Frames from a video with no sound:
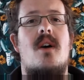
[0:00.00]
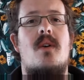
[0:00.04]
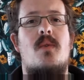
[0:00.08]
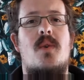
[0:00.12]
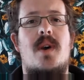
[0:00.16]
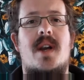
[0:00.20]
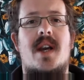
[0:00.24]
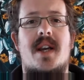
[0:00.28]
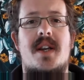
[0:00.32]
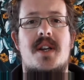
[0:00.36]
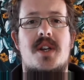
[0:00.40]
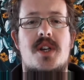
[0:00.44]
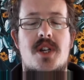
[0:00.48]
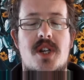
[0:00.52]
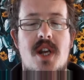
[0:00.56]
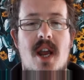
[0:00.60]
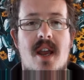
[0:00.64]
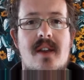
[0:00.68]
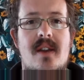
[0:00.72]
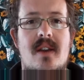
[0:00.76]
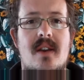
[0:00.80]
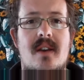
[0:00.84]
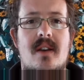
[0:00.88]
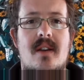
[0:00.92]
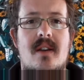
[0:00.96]
We're going to
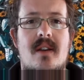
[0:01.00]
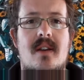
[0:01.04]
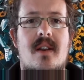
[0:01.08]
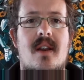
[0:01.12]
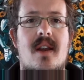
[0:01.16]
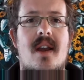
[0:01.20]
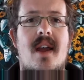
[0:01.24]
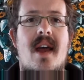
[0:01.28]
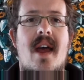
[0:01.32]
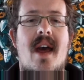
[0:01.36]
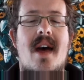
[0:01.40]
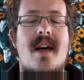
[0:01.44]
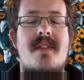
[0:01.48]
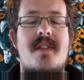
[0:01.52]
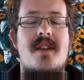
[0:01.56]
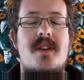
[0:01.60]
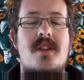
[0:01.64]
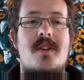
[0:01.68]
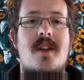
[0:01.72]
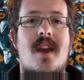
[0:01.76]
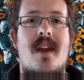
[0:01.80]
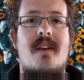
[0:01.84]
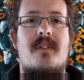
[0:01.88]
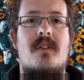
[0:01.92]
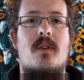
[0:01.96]
shake it, and then
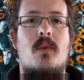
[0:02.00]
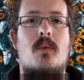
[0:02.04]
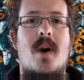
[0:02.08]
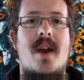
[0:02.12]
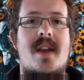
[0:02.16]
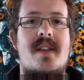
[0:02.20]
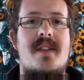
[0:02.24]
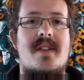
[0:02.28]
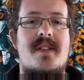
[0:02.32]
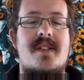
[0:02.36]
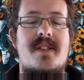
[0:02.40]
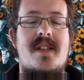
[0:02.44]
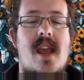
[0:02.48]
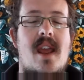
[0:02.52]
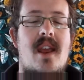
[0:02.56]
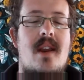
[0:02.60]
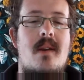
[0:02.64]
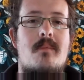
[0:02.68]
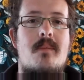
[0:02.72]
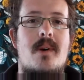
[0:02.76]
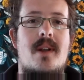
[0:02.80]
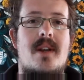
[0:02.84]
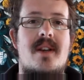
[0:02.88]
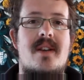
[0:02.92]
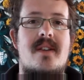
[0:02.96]
you have to wait the
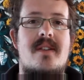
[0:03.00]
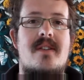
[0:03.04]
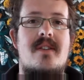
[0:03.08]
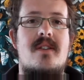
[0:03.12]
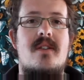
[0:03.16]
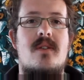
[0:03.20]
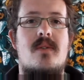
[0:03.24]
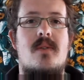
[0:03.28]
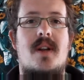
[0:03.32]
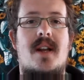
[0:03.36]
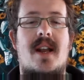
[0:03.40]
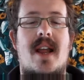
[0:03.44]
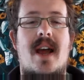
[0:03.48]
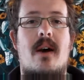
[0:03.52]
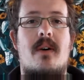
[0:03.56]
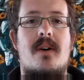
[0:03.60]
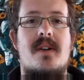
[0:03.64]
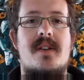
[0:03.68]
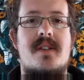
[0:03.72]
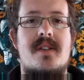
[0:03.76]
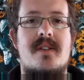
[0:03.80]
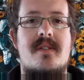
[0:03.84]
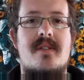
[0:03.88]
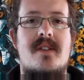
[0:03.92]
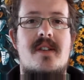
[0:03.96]
10 minutes to allow
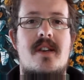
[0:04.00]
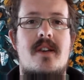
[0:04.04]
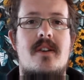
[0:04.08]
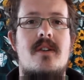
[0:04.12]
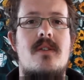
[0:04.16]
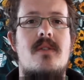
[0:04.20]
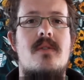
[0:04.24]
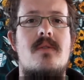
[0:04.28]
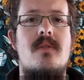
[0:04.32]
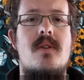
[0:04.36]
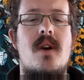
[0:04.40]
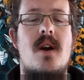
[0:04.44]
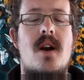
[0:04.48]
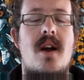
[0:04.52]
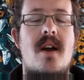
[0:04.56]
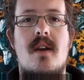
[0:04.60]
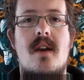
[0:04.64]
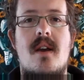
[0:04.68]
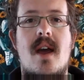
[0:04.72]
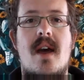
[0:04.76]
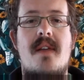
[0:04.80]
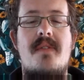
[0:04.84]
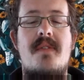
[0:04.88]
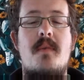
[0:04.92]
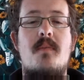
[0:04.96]
it to settle.
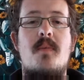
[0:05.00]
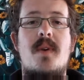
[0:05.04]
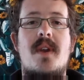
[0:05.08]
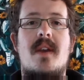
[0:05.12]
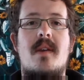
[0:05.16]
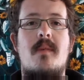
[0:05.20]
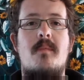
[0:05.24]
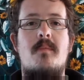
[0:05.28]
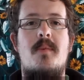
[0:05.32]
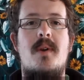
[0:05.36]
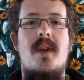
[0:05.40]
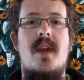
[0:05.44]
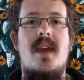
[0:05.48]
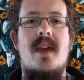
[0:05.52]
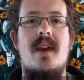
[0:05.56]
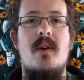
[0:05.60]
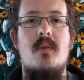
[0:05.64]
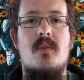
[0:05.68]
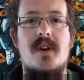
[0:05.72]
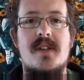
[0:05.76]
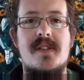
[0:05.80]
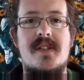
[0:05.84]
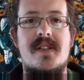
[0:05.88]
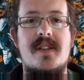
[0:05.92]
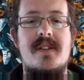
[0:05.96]
And then we compare
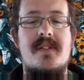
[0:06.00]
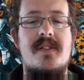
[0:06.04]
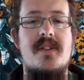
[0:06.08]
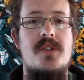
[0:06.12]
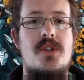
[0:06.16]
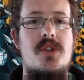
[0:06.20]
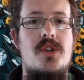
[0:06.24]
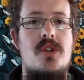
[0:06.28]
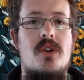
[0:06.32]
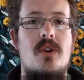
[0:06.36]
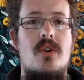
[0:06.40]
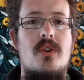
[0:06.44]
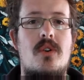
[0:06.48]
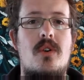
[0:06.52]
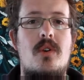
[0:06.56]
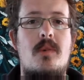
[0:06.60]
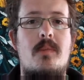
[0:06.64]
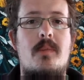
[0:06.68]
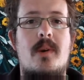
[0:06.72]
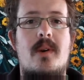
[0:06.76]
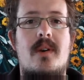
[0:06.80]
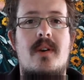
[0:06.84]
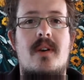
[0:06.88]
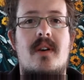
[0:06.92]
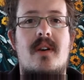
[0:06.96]
what's in the
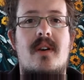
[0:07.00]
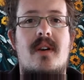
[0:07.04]
tube